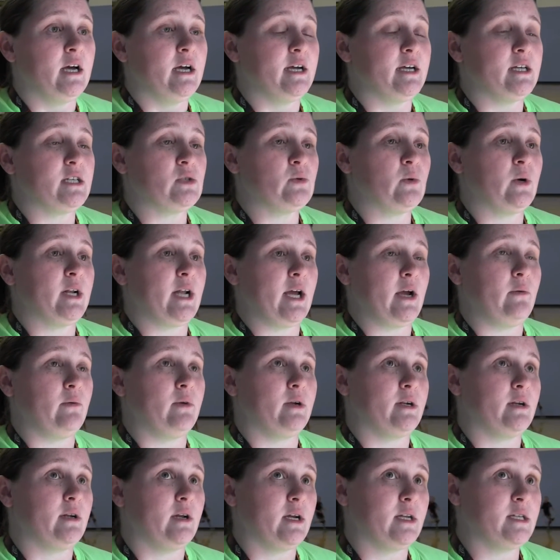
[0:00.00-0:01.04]
is what I
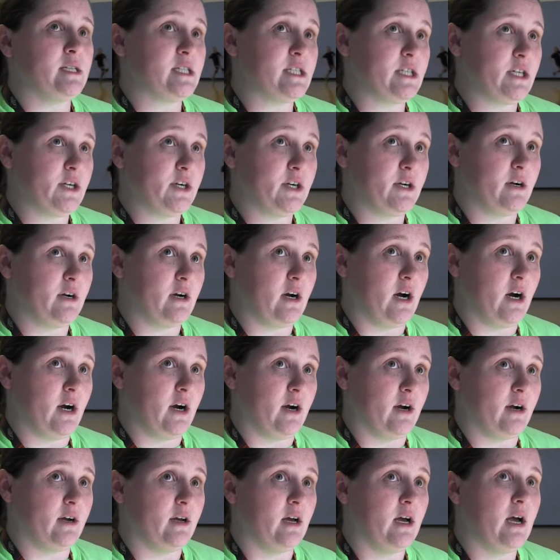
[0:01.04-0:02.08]
would consider
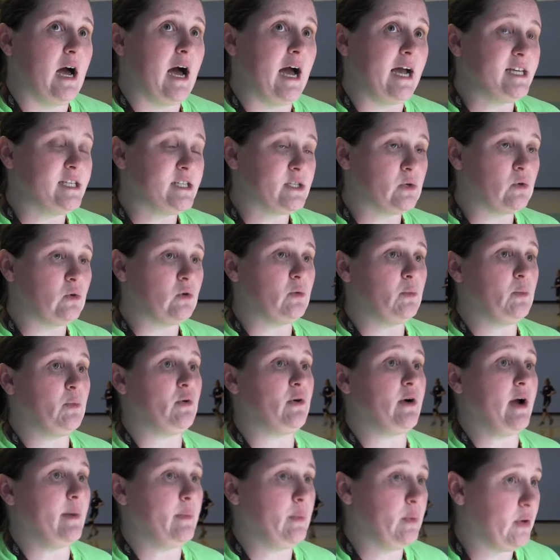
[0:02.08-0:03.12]
our high school
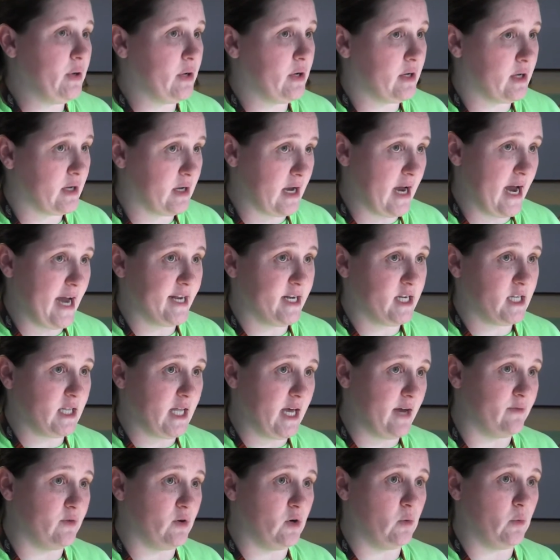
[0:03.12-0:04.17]
prep kind of
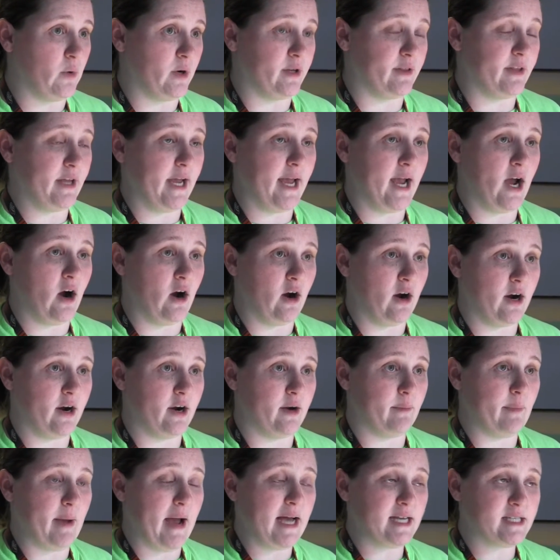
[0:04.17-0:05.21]
level, where they
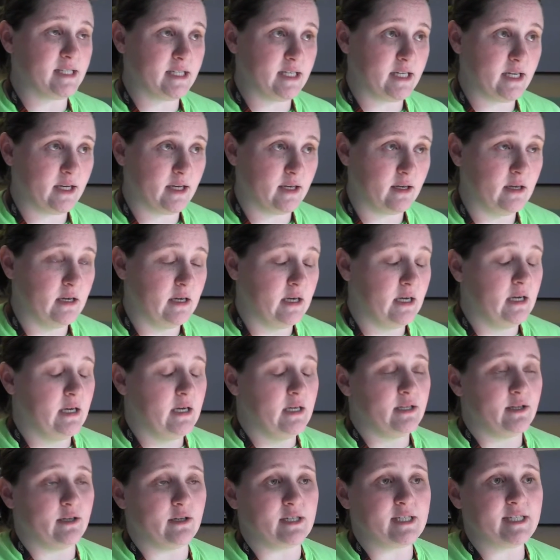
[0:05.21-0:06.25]
are passing,
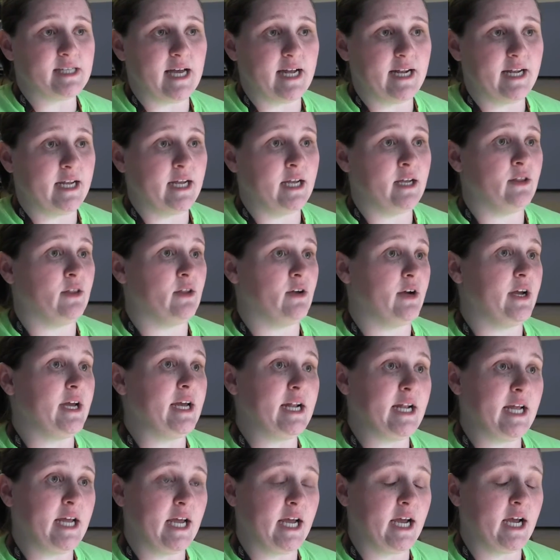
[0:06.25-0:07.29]
they're setting, they're
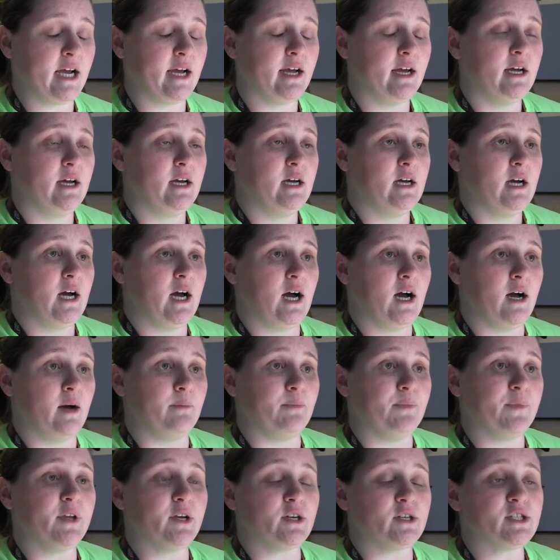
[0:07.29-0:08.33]

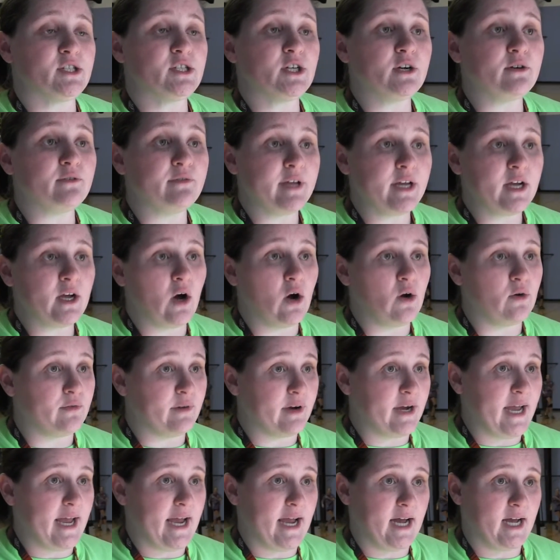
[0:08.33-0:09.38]
hitting, they're serving
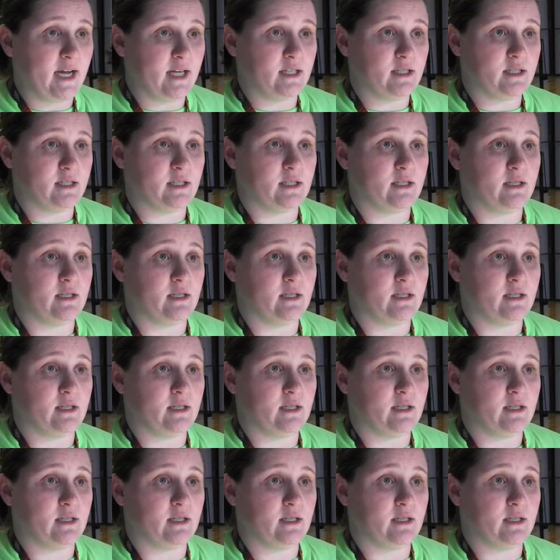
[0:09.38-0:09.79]
overhand,